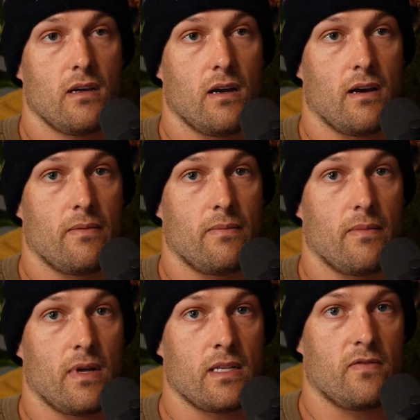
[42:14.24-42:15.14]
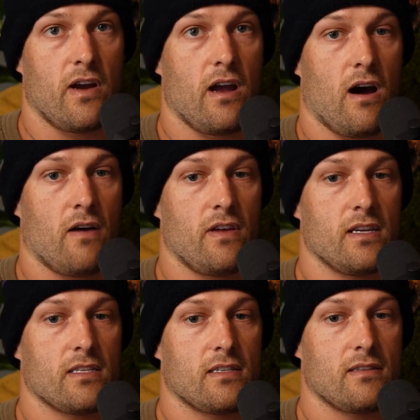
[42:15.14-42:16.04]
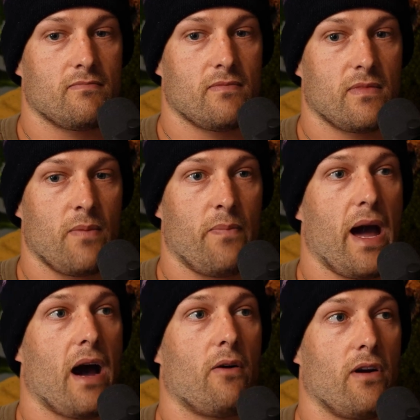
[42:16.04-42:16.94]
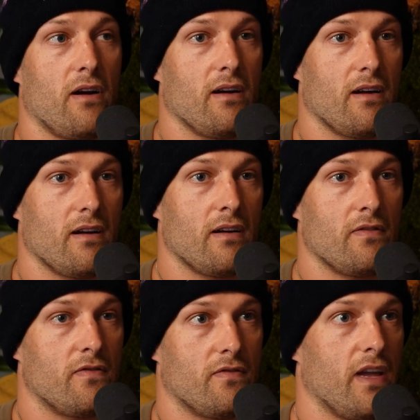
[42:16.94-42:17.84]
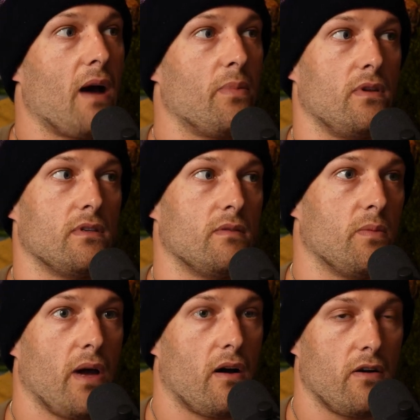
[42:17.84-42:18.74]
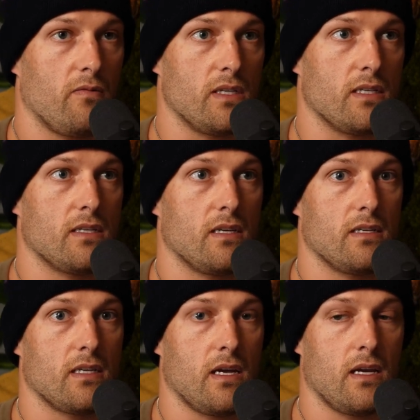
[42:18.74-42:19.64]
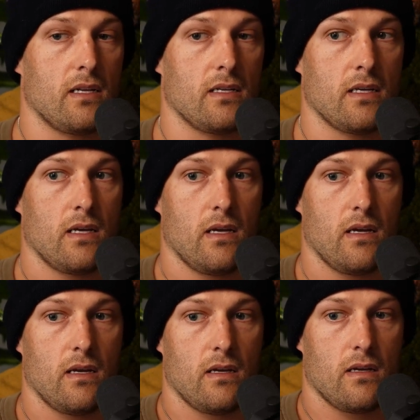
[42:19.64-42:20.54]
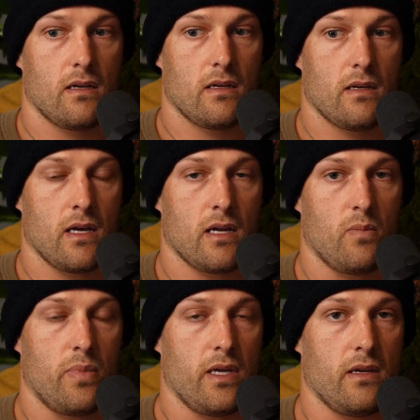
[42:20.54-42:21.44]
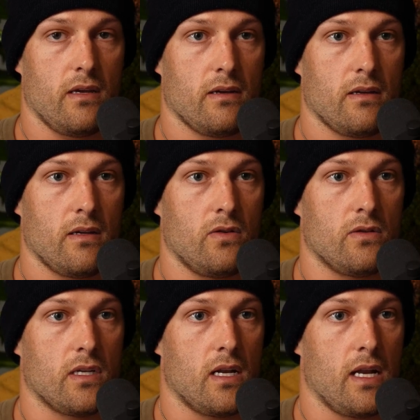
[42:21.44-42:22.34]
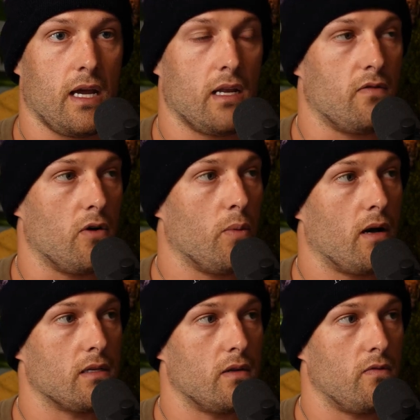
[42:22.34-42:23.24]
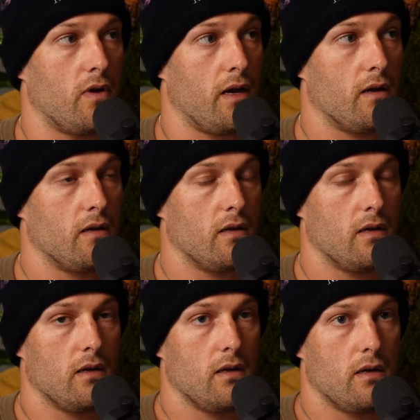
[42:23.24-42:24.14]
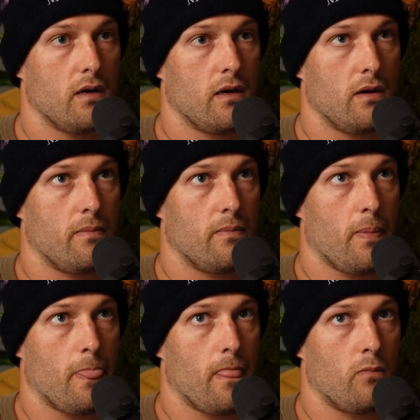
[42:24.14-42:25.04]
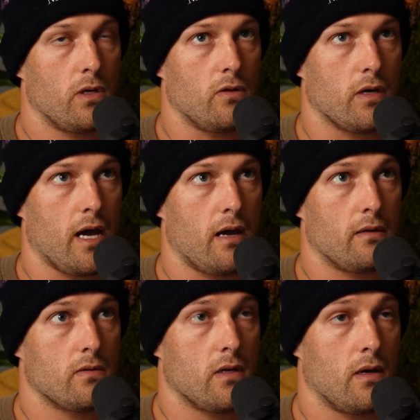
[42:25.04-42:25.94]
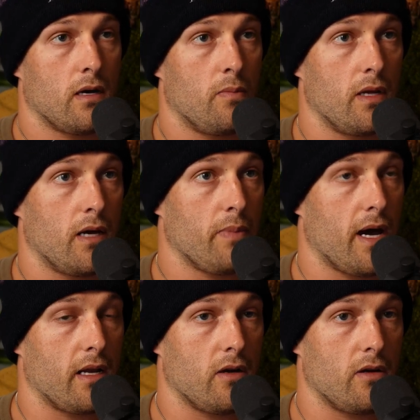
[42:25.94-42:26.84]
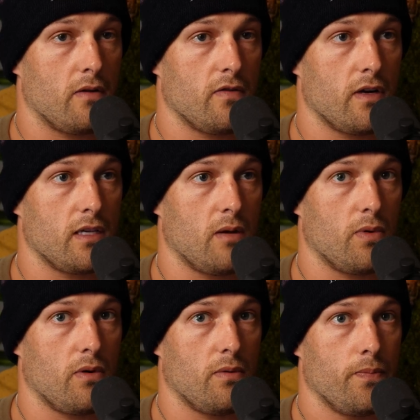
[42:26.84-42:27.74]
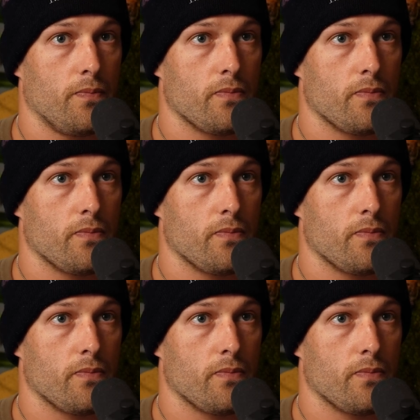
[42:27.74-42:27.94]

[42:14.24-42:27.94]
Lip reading: It's very obvious the power of capitalism, the power of businesses, and it can be used in a negative or positive way. When you look at a company like Patagonia, for example,